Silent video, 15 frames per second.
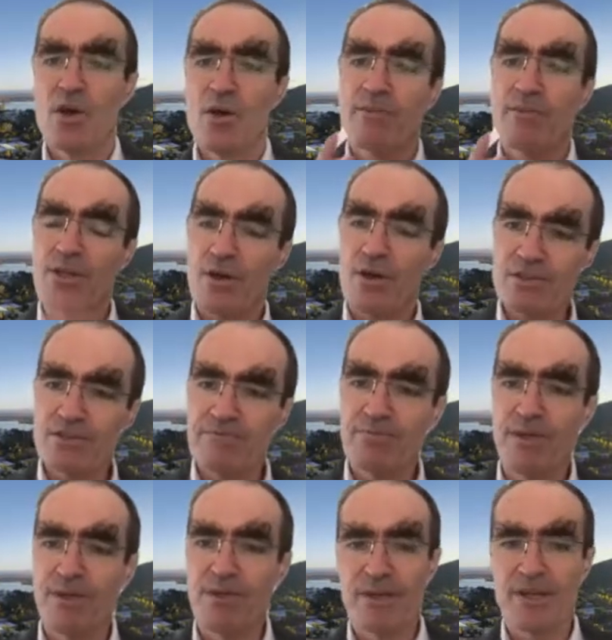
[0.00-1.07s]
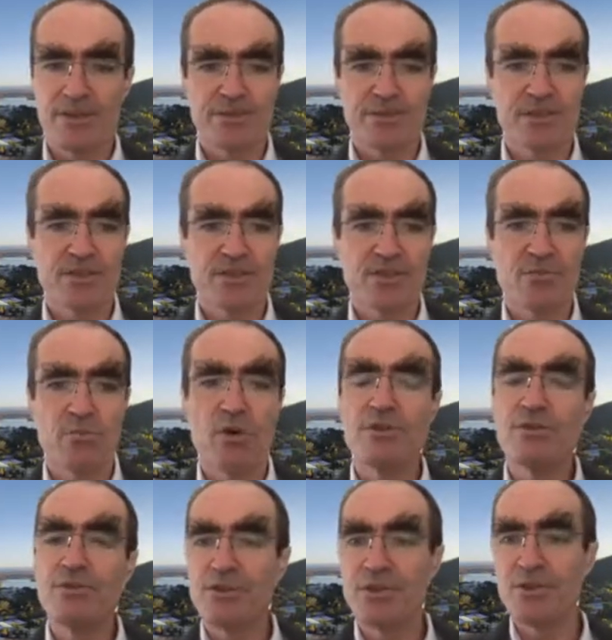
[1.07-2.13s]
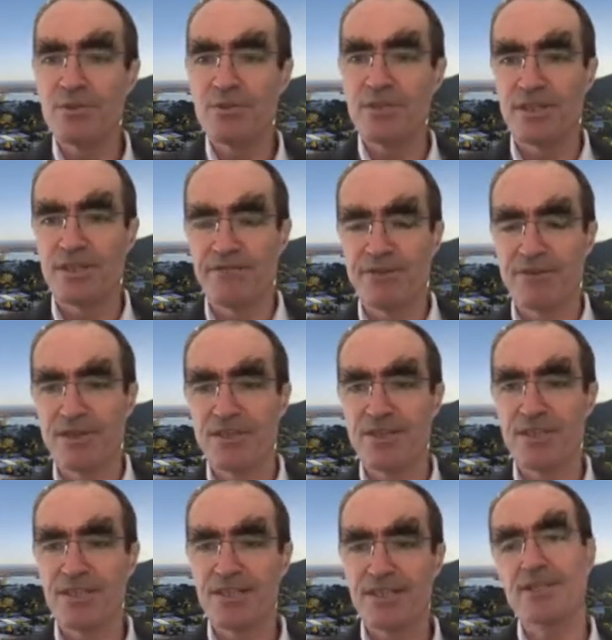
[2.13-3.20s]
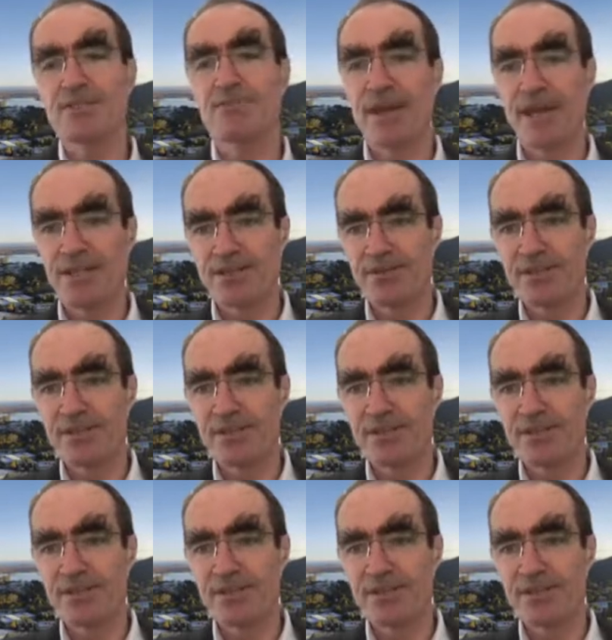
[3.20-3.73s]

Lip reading: because of prerequisites, what you choose in the first year does matter.